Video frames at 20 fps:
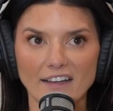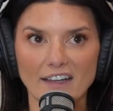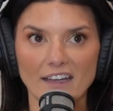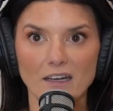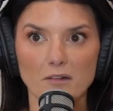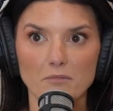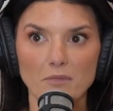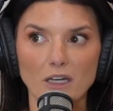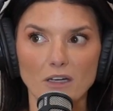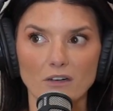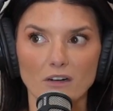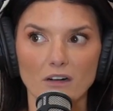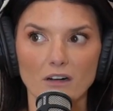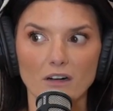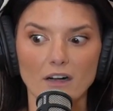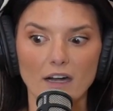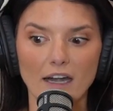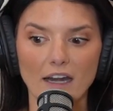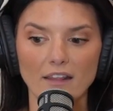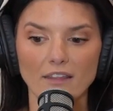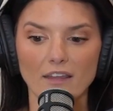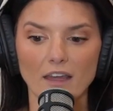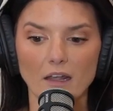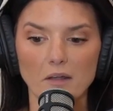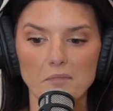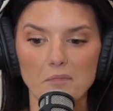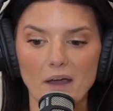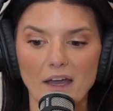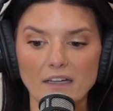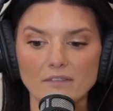like in a mirror or
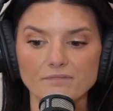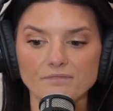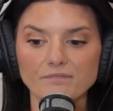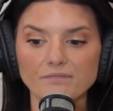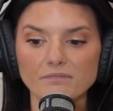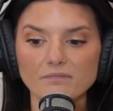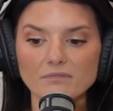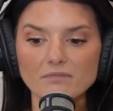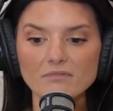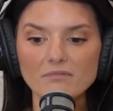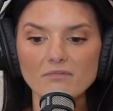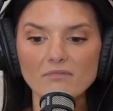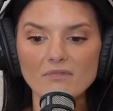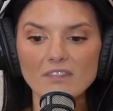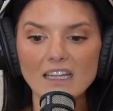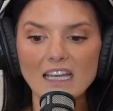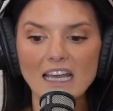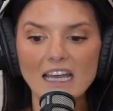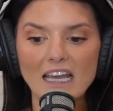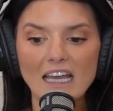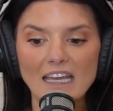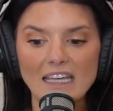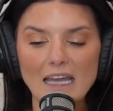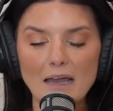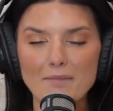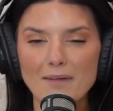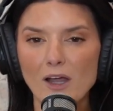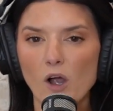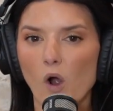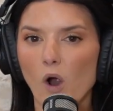anything, but
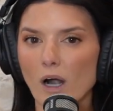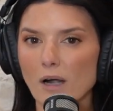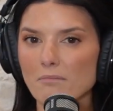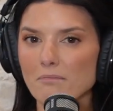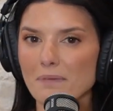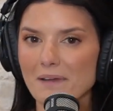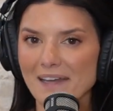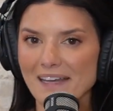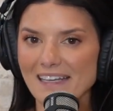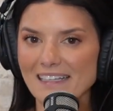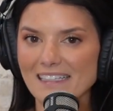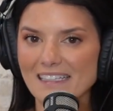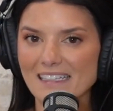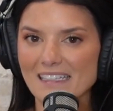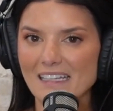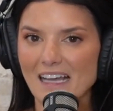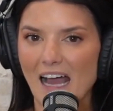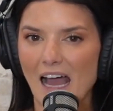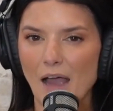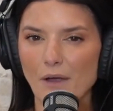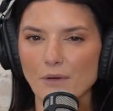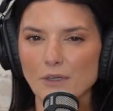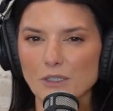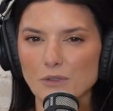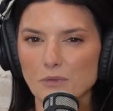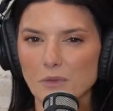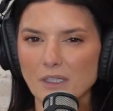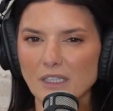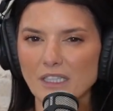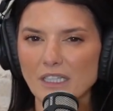yeah, my armpits, I
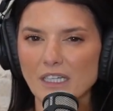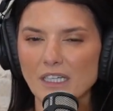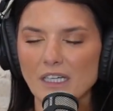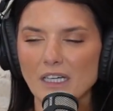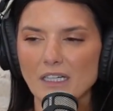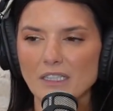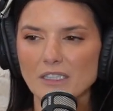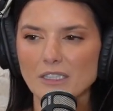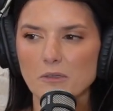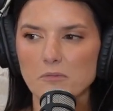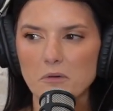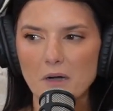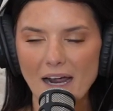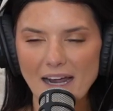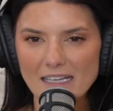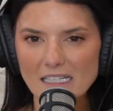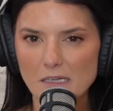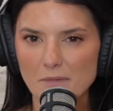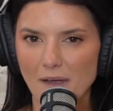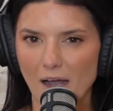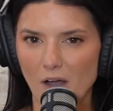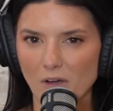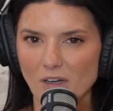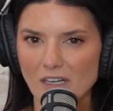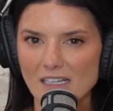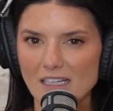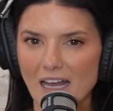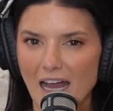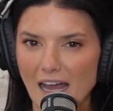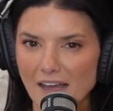was really surprised about,
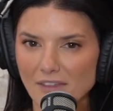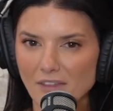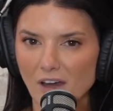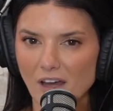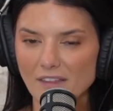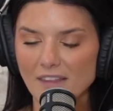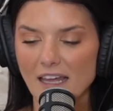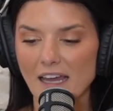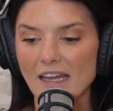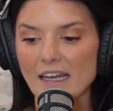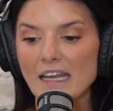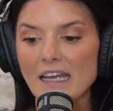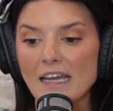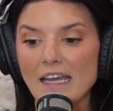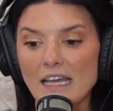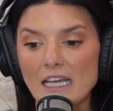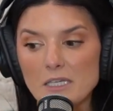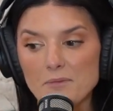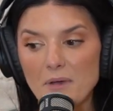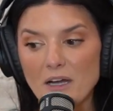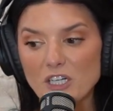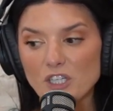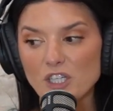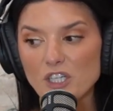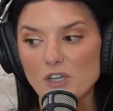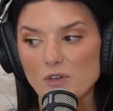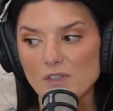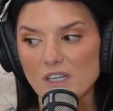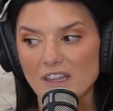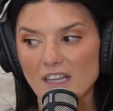because I thought that, especially
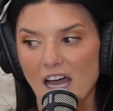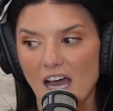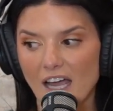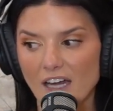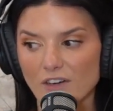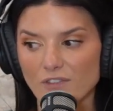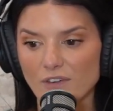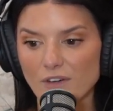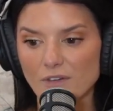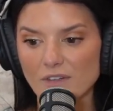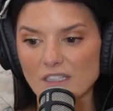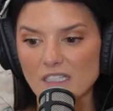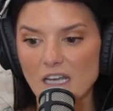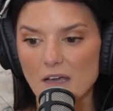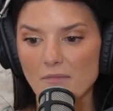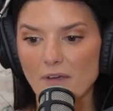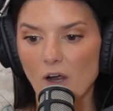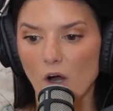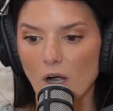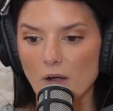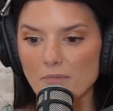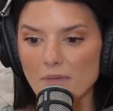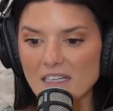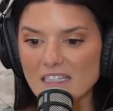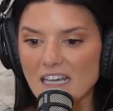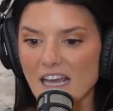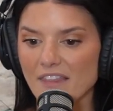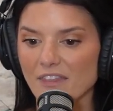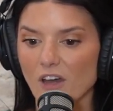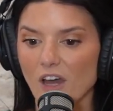using the higher frequency on my
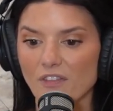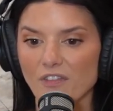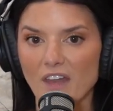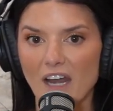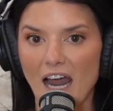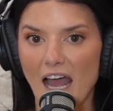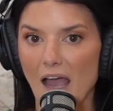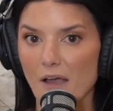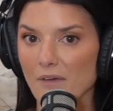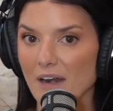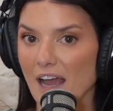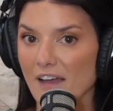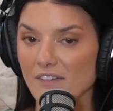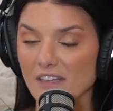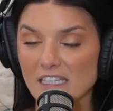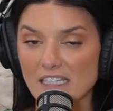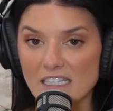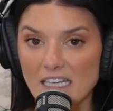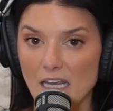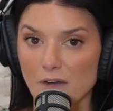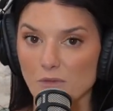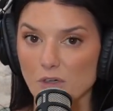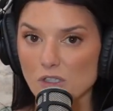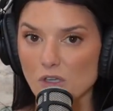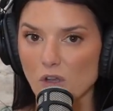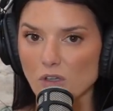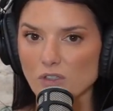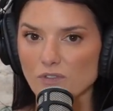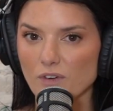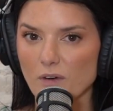armpits, I thought that I would have insane
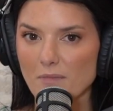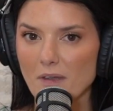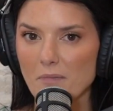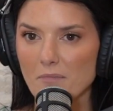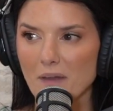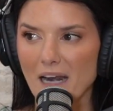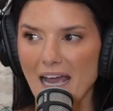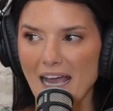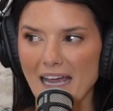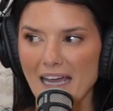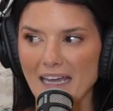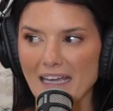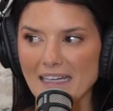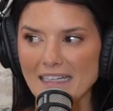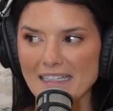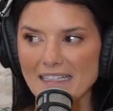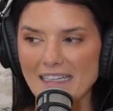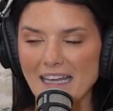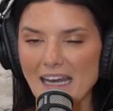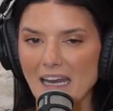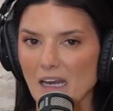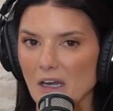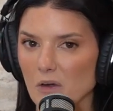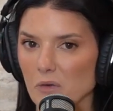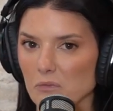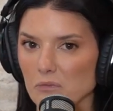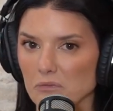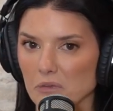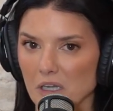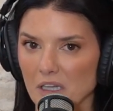results from it, but I didn't
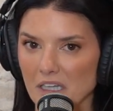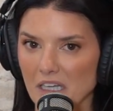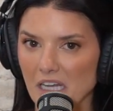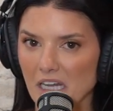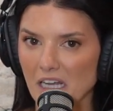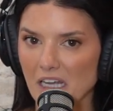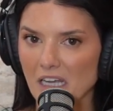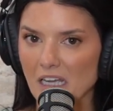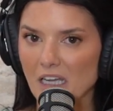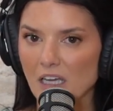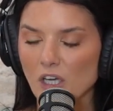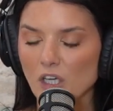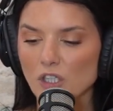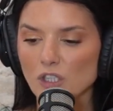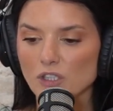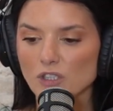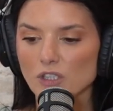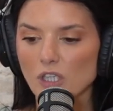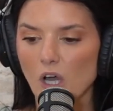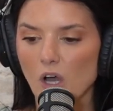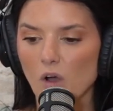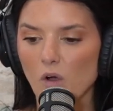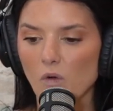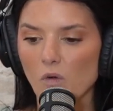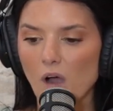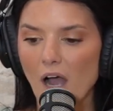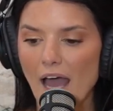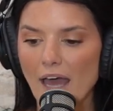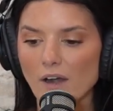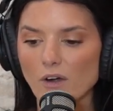really.
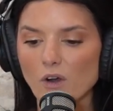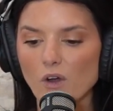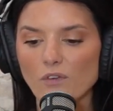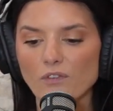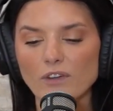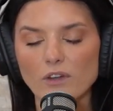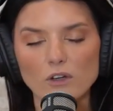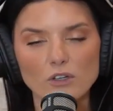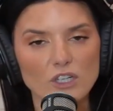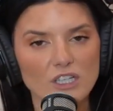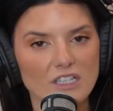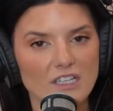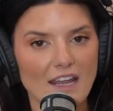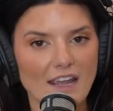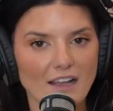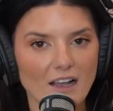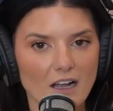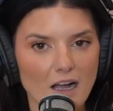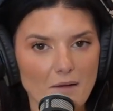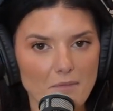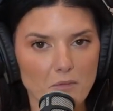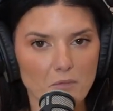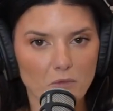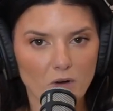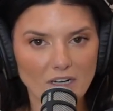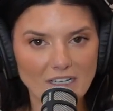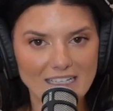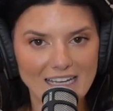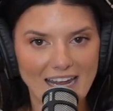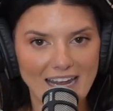So I don't know if it'll just take a couple
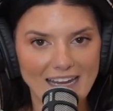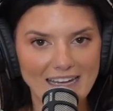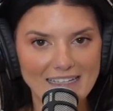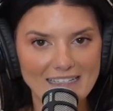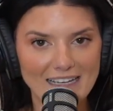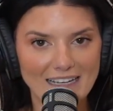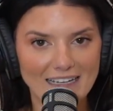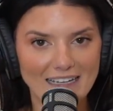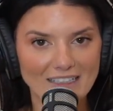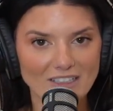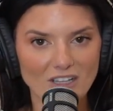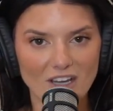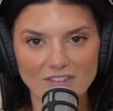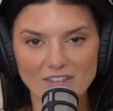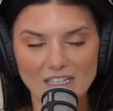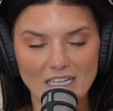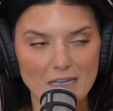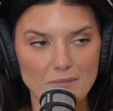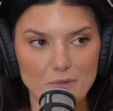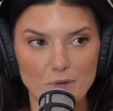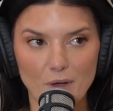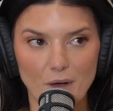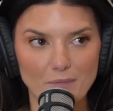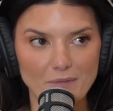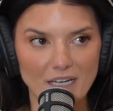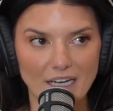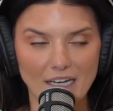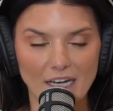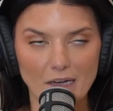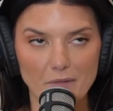more days. I guess I'll have to keep you
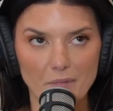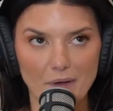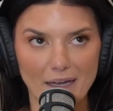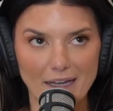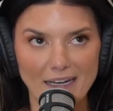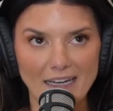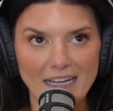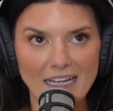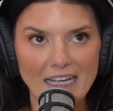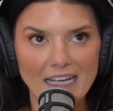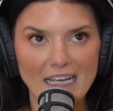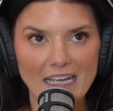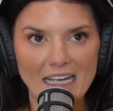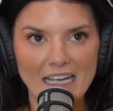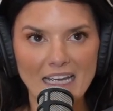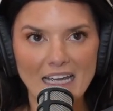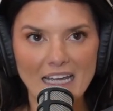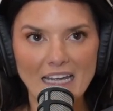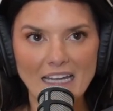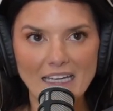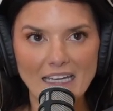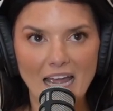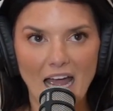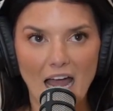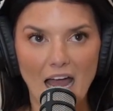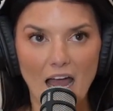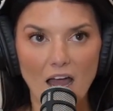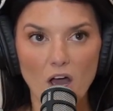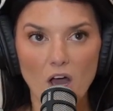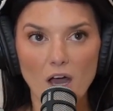updated. But
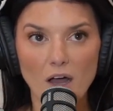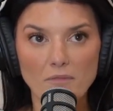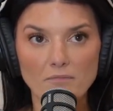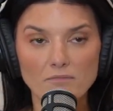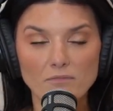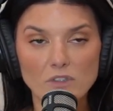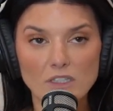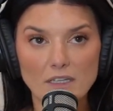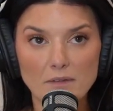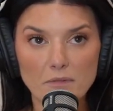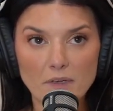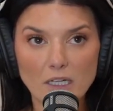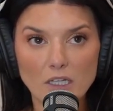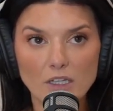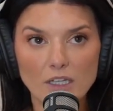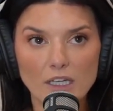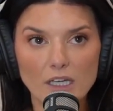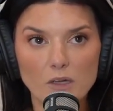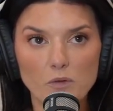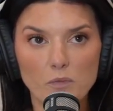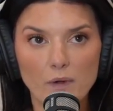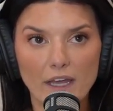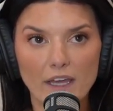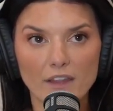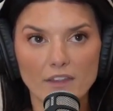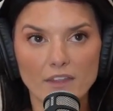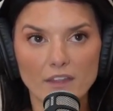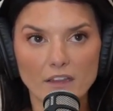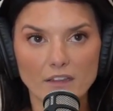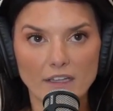yeah, typically
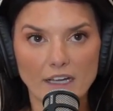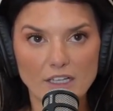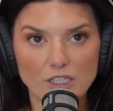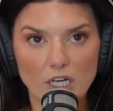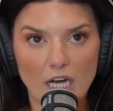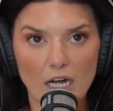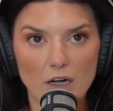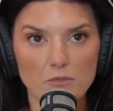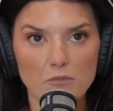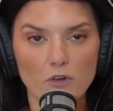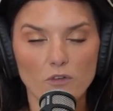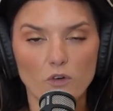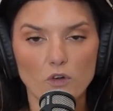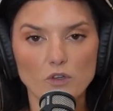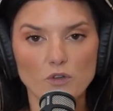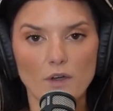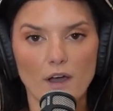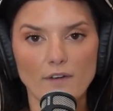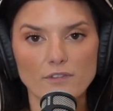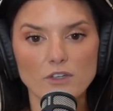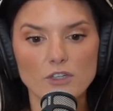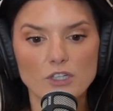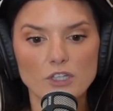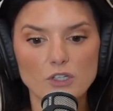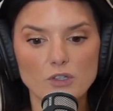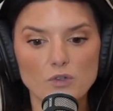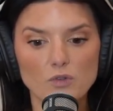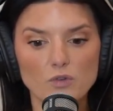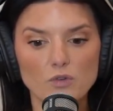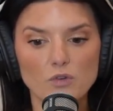with laser hair removal, you have to
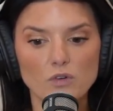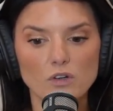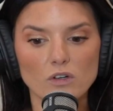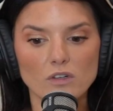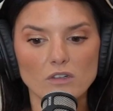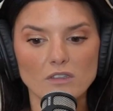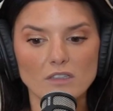do